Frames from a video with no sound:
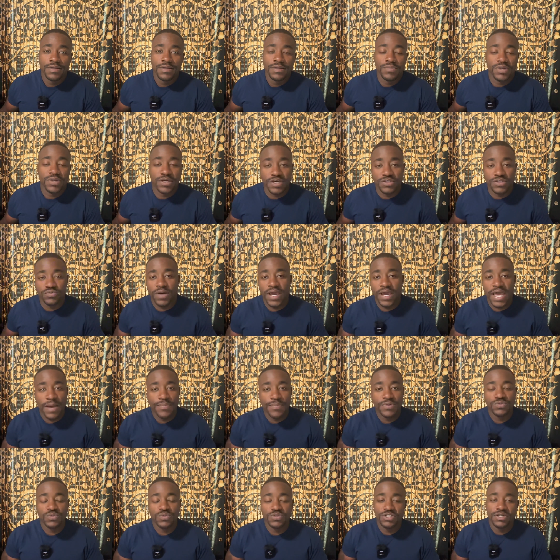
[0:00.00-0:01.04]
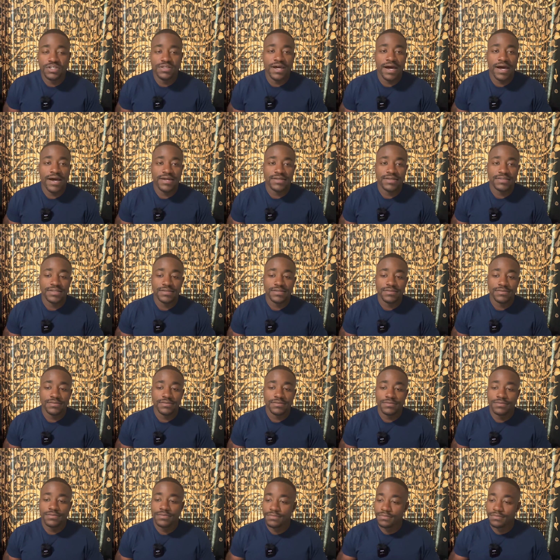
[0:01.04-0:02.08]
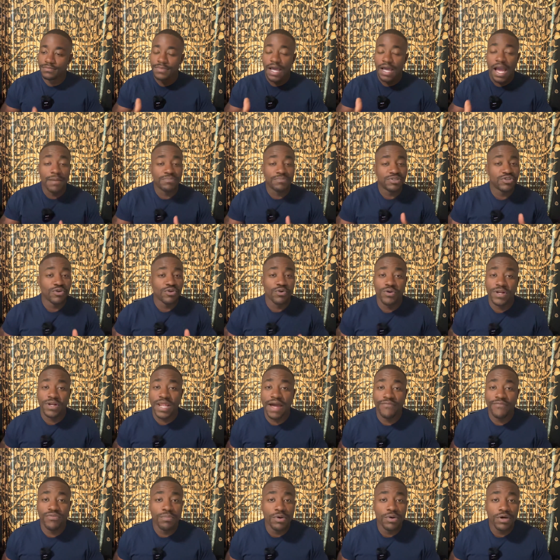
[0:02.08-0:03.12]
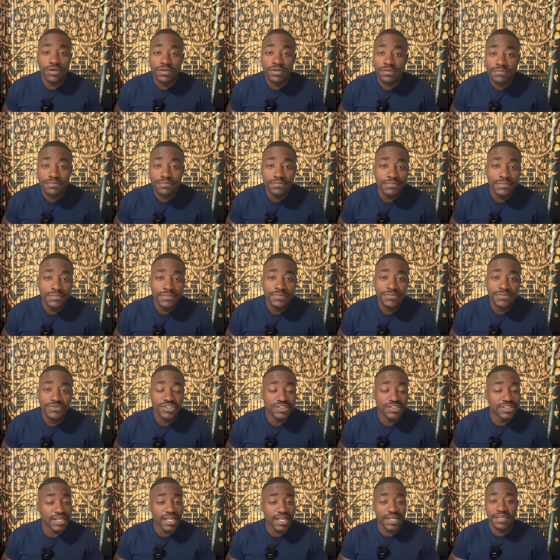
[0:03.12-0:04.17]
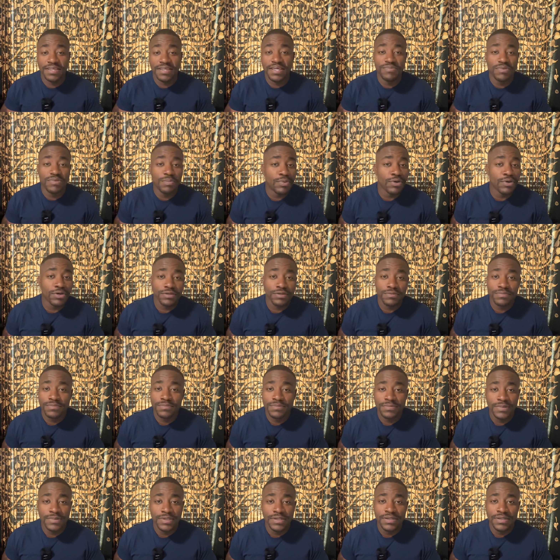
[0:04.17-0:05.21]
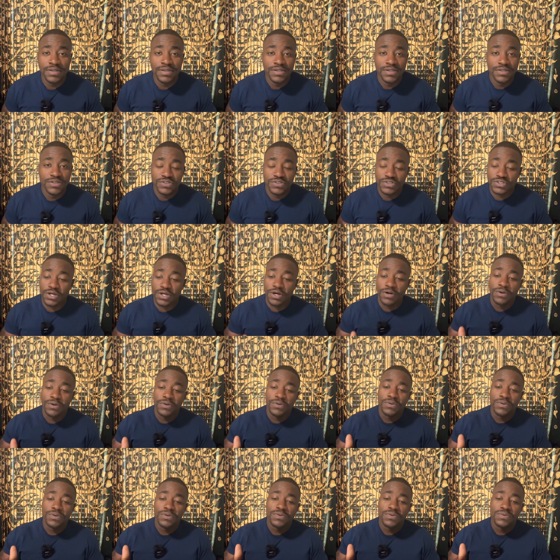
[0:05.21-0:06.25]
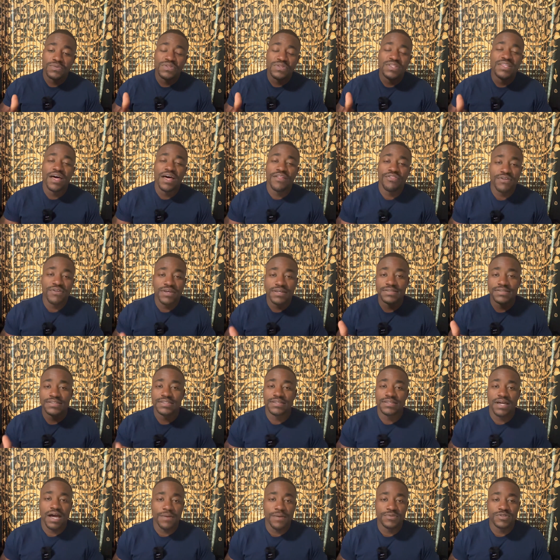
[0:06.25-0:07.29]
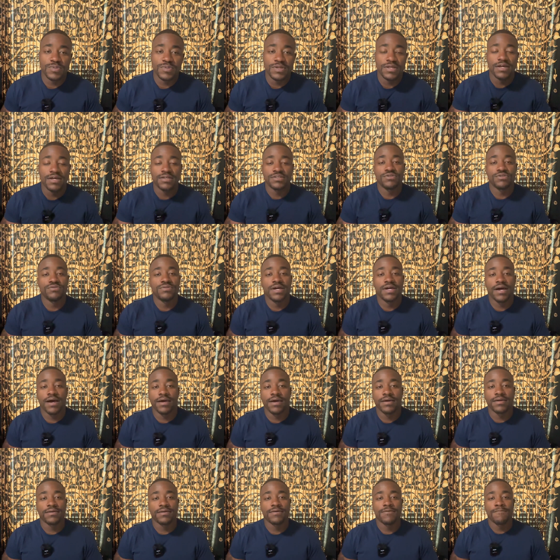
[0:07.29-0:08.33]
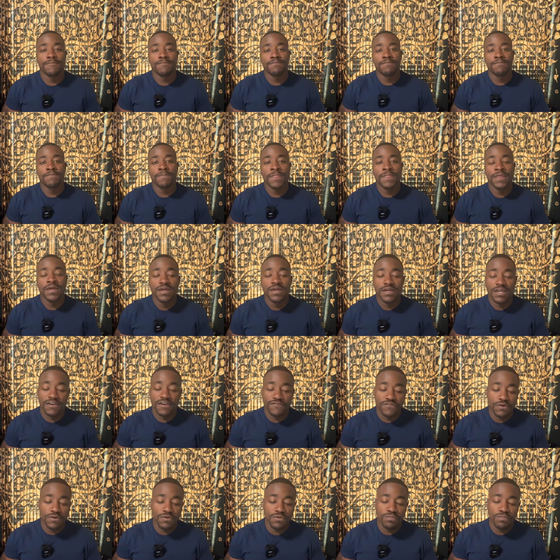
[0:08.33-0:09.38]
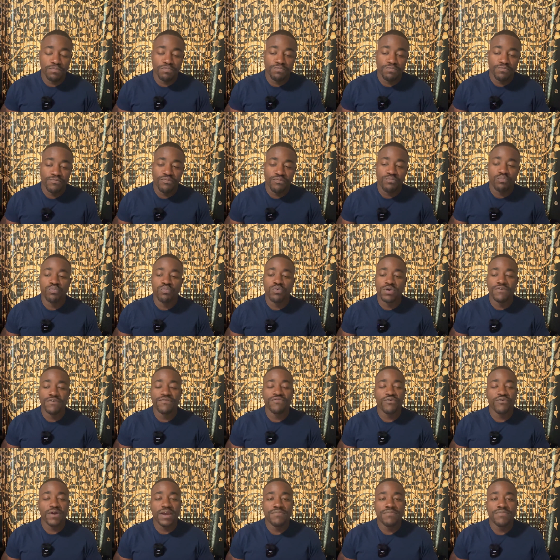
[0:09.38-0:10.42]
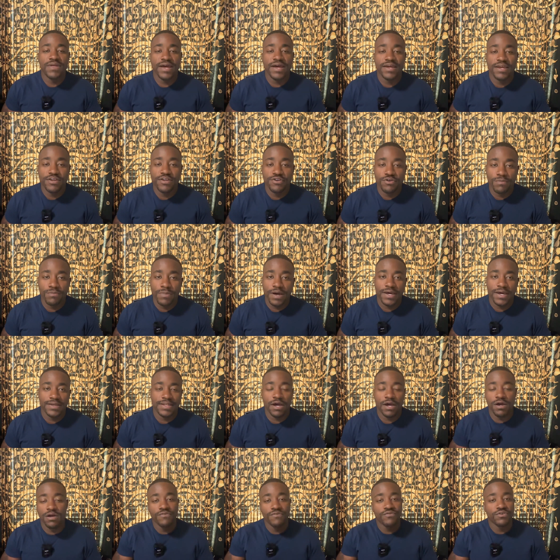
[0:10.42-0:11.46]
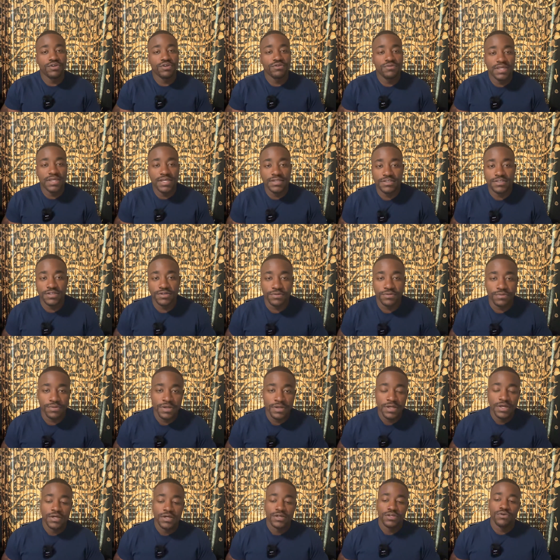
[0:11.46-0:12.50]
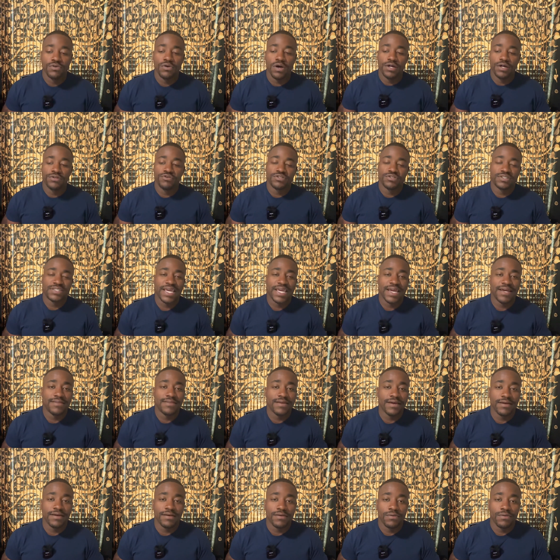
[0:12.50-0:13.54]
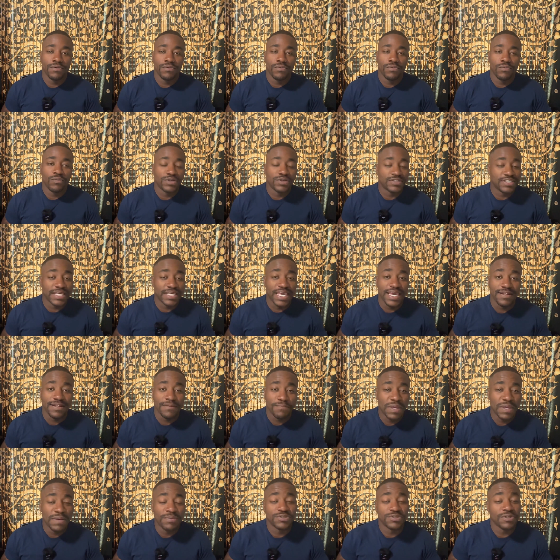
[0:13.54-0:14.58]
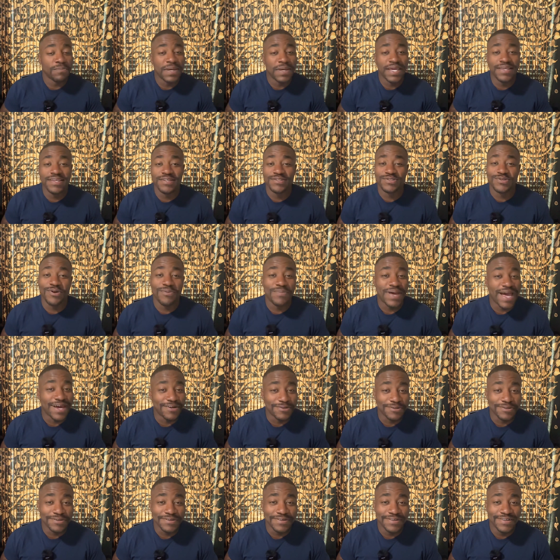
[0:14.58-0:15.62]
Because what happens when she dies? I'm still going to have the book. She said I could keep the book. So nothing stops because you die. If you reframe that in your mind however you need to, you'll understand that, once again, people's opinions don't matter.